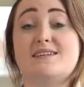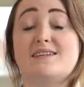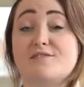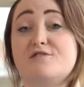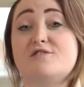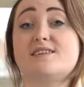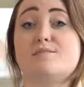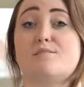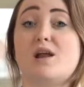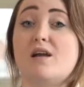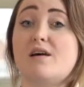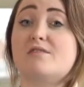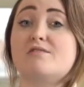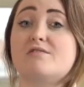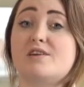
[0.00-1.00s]
a difference in my
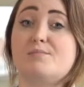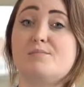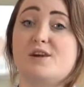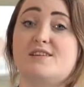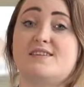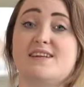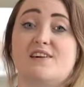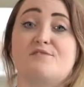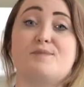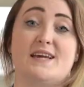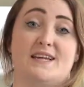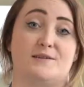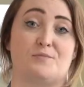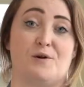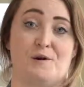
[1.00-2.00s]
local community of
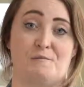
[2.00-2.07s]
Peterborough.